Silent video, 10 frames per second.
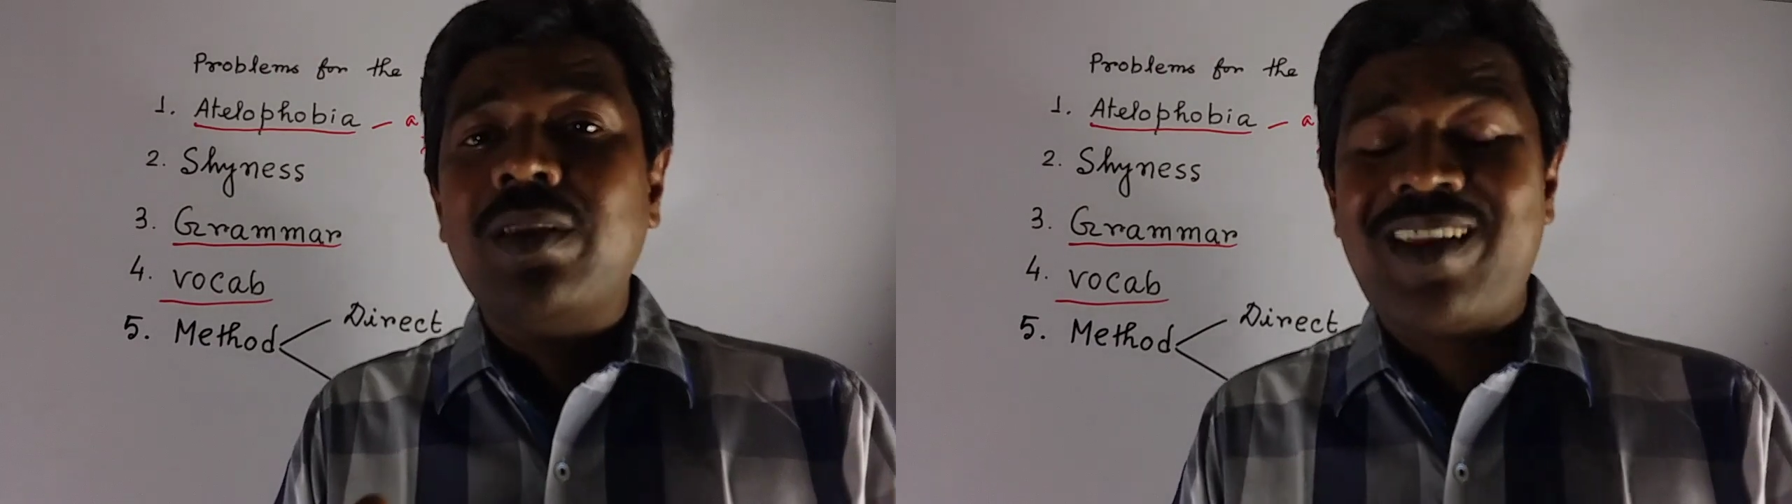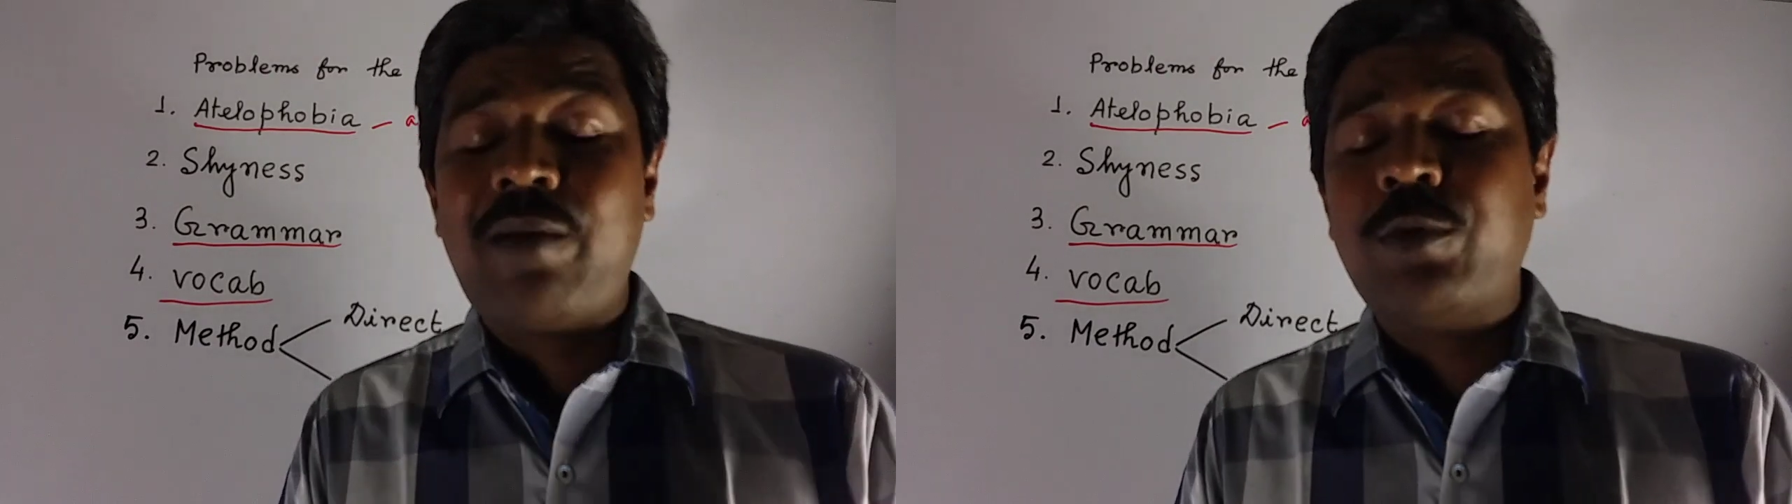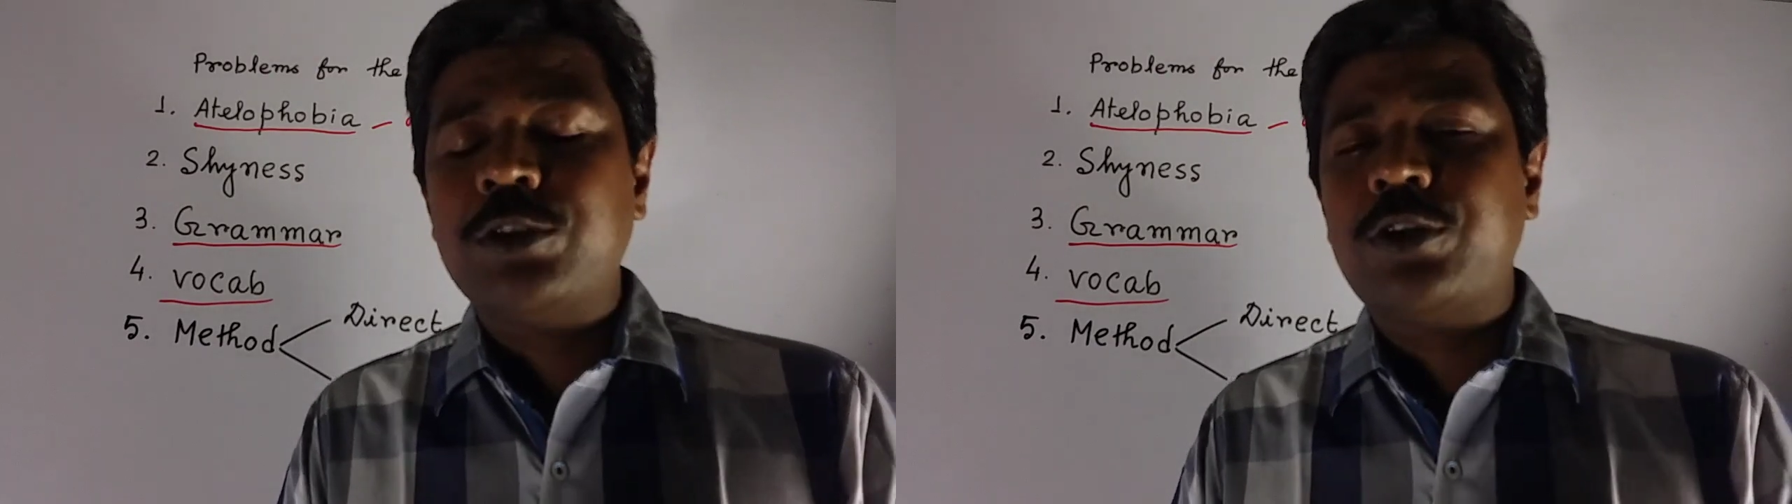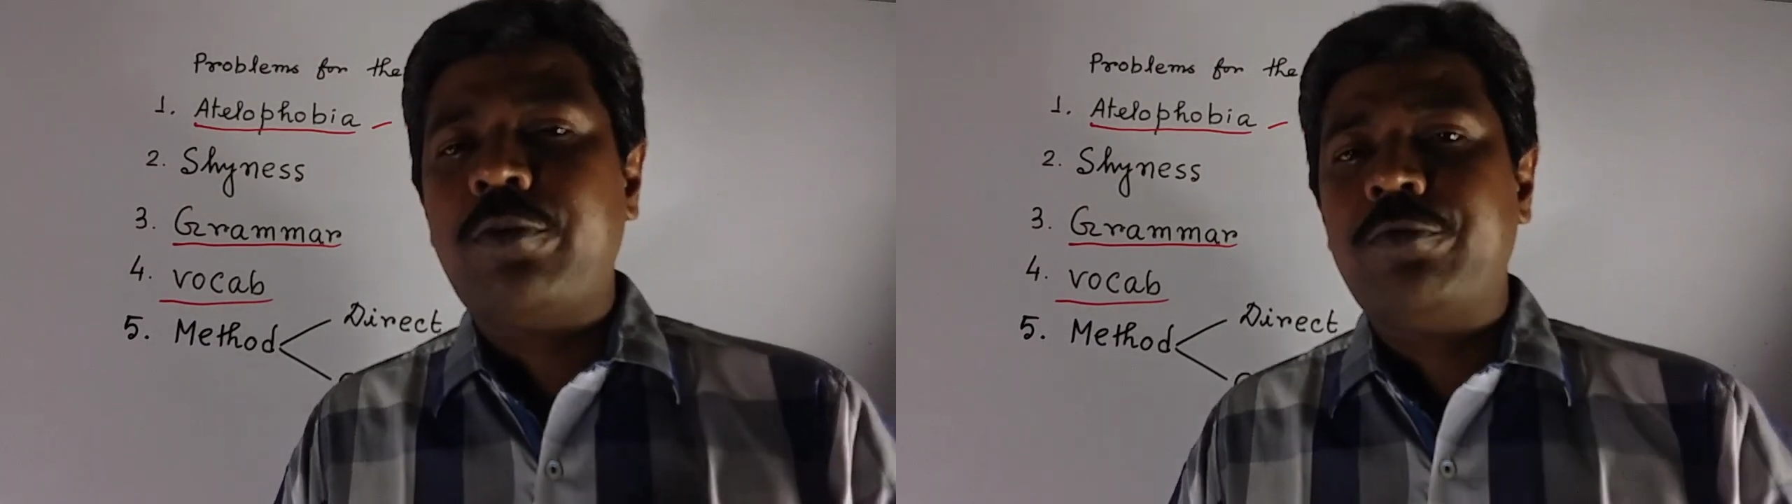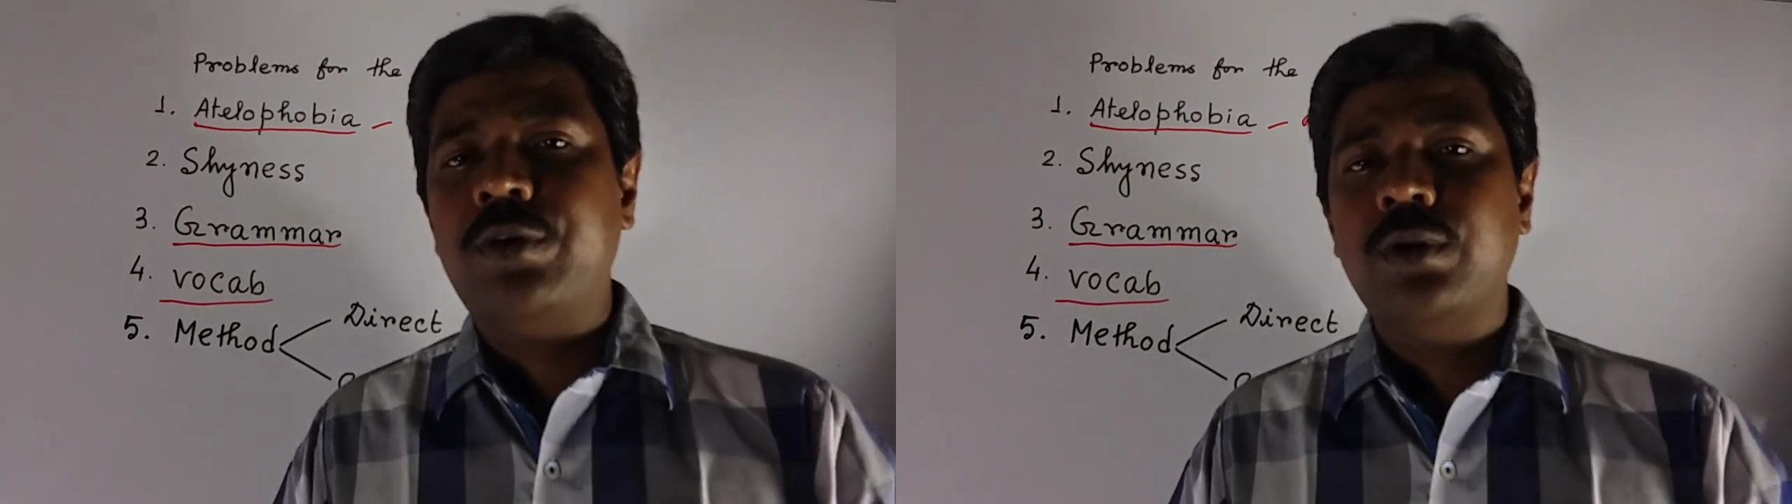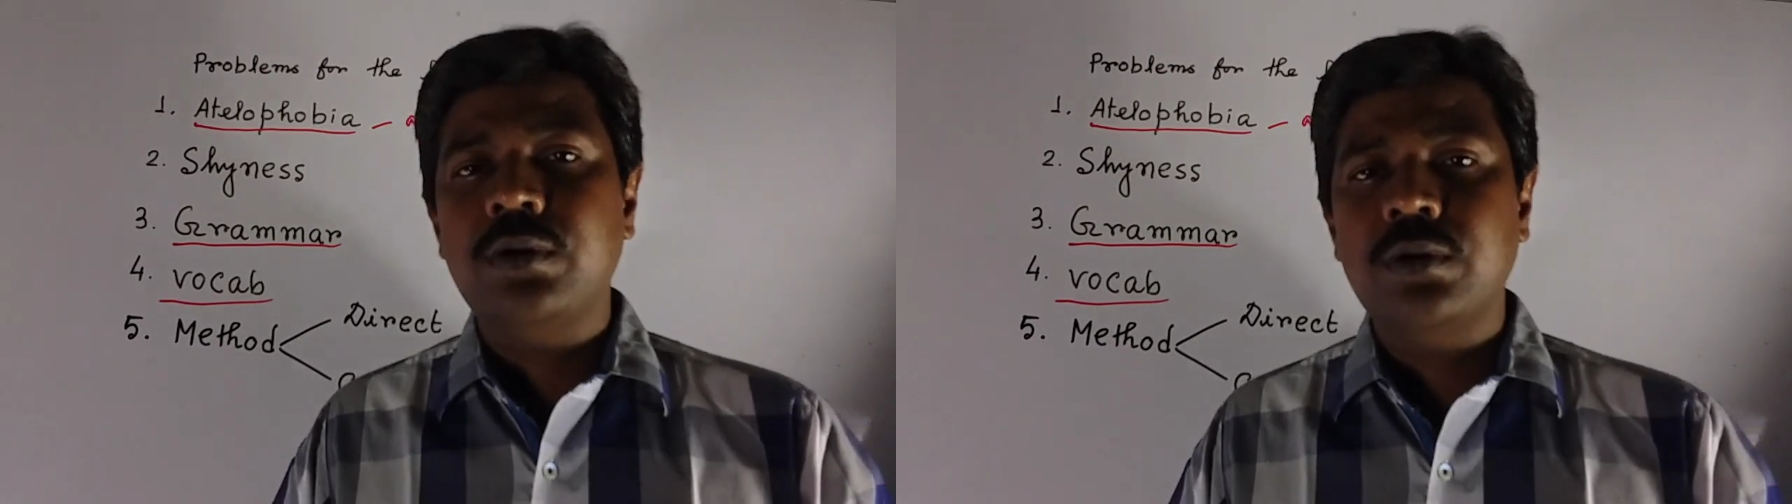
numbers of